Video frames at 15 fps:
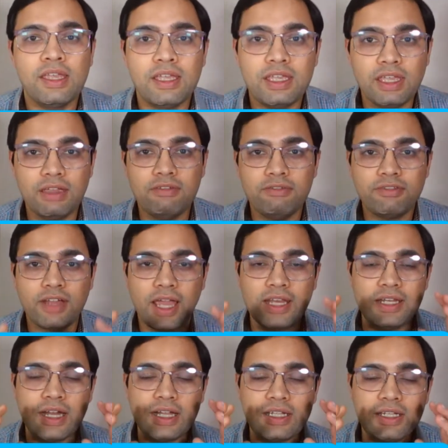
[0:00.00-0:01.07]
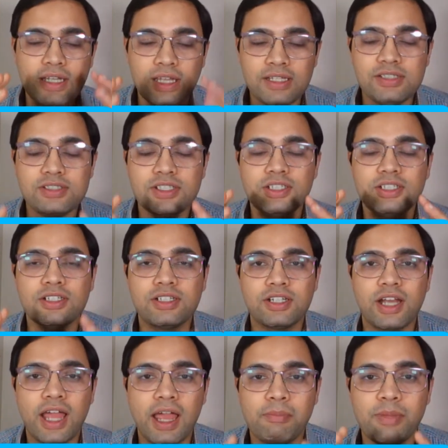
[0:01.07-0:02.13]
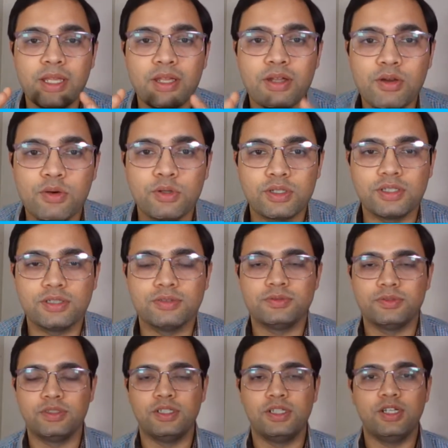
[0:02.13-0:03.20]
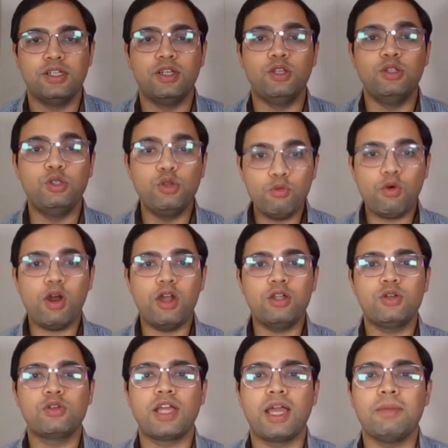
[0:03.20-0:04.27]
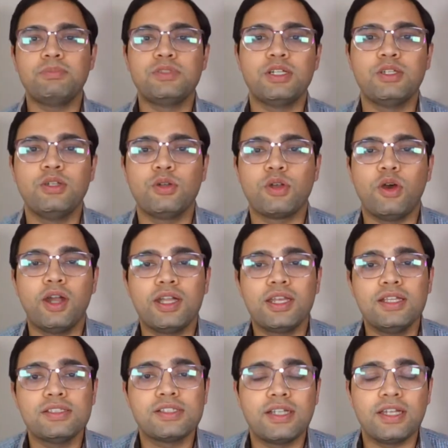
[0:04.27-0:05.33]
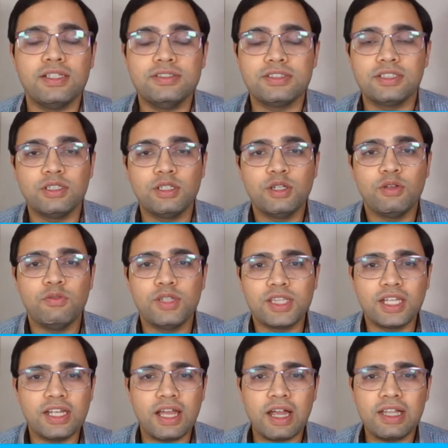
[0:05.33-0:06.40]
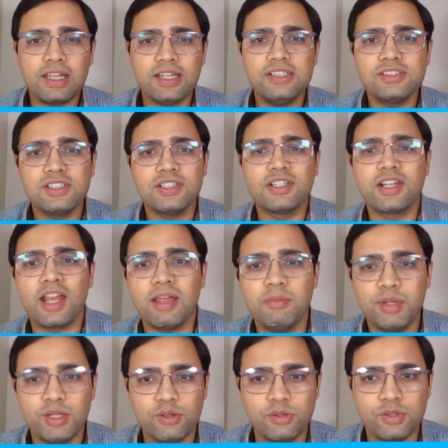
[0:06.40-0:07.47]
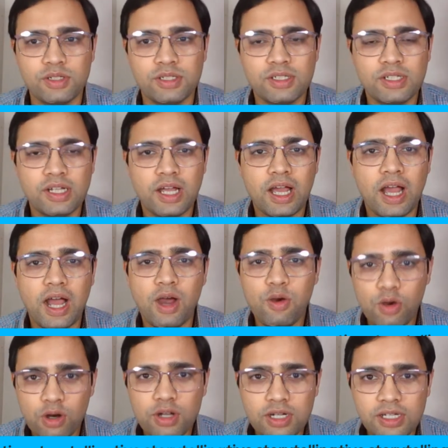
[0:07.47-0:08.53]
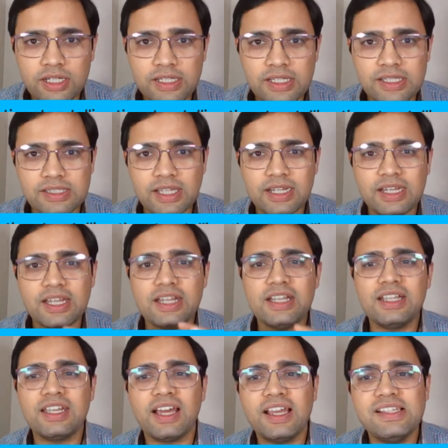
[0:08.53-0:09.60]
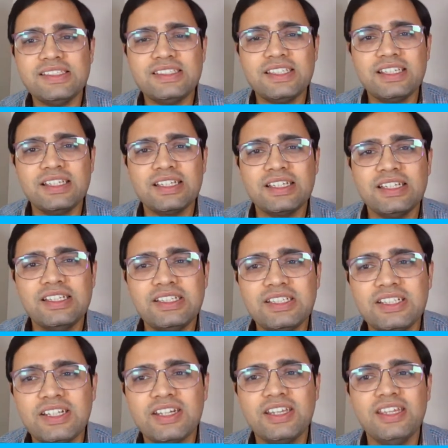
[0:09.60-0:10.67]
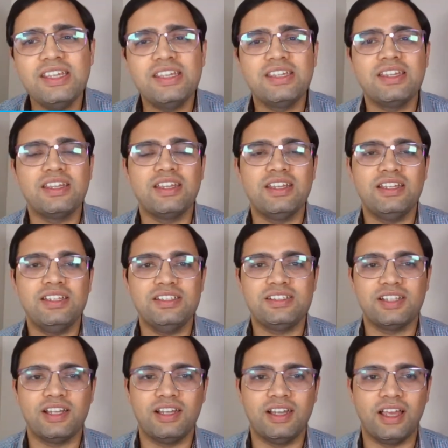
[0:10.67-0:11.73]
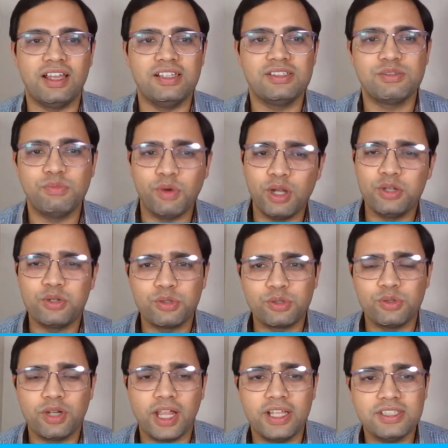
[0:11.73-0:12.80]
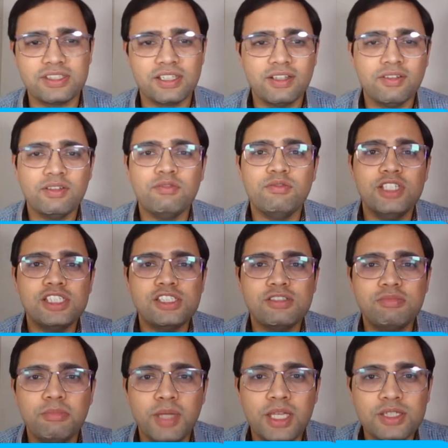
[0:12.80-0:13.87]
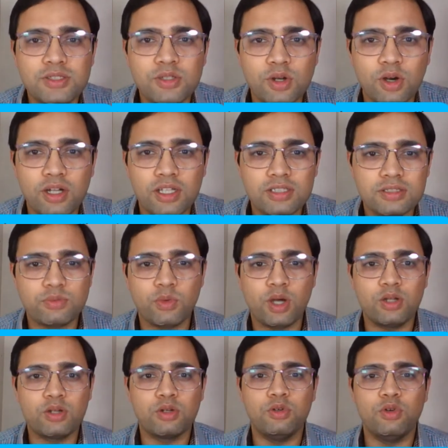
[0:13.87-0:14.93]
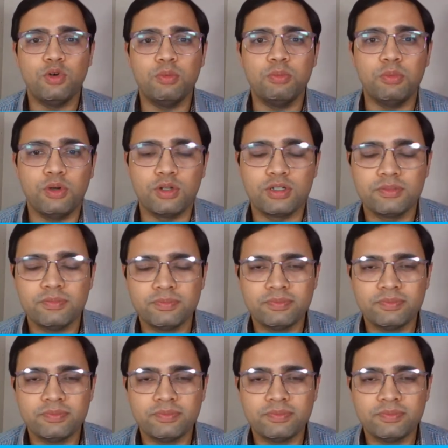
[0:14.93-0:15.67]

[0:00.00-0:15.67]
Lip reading: Give an attention-grabbing hook. Now, you want to capture your audience attention with an attention-grabbing hook. A hook is an enticing, intriguing initial lines, one to two lines, which makes your audience want to know more.